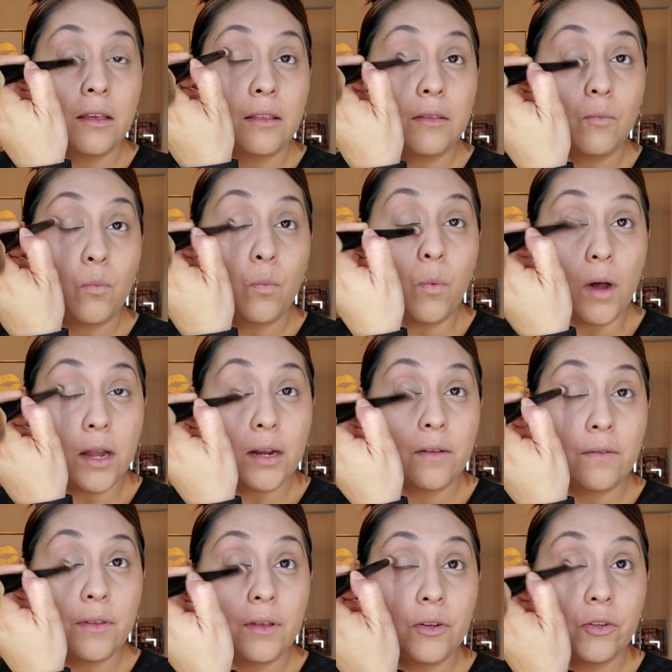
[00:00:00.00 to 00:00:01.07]
one
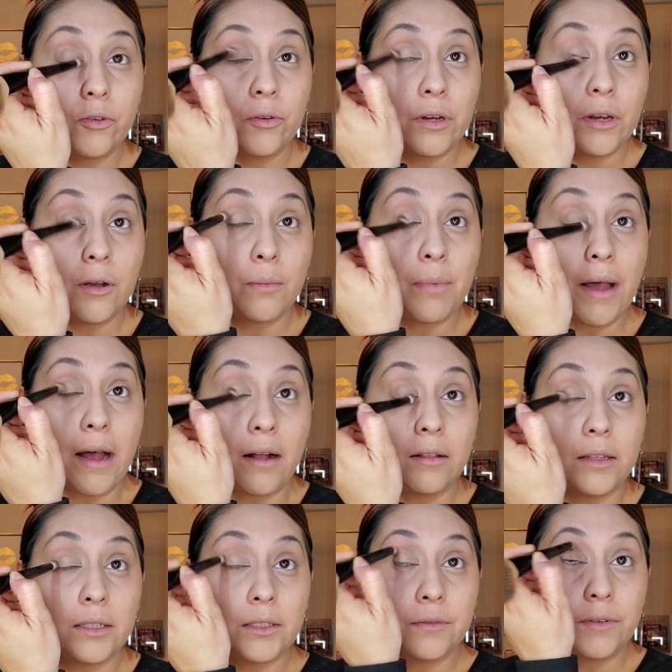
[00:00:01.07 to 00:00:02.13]
of the trio
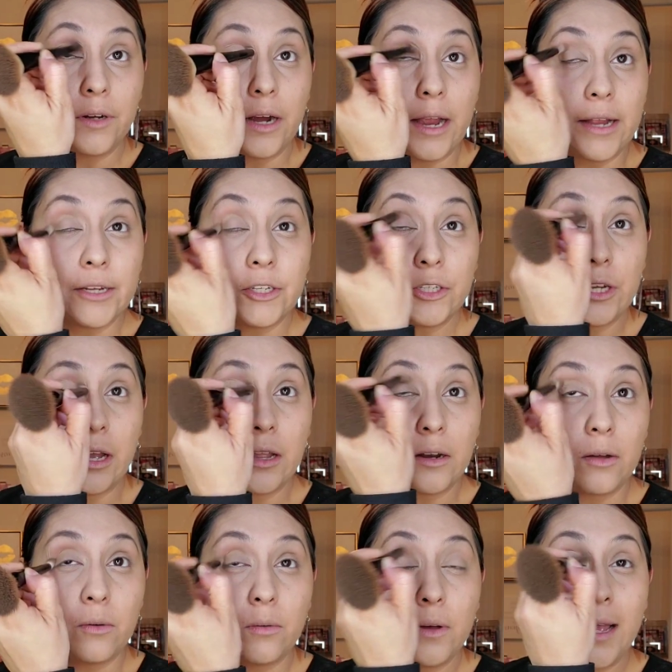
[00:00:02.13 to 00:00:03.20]
palettes for
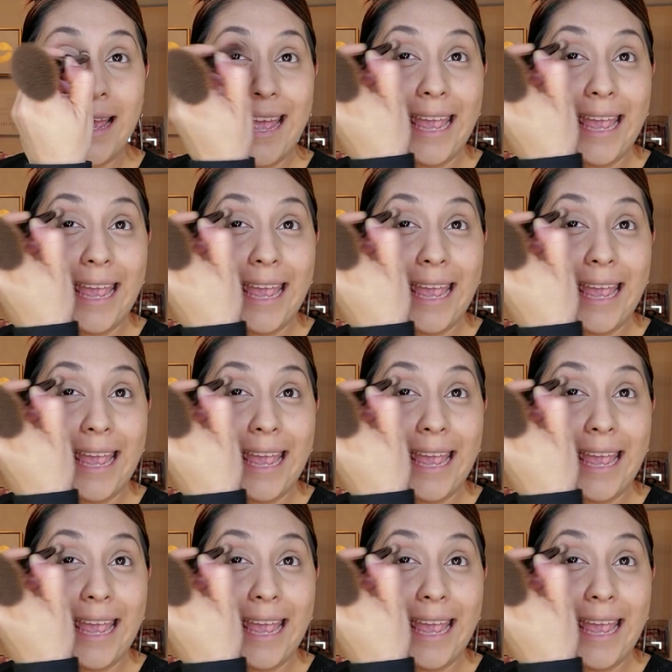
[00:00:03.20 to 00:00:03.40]
eyeshadow,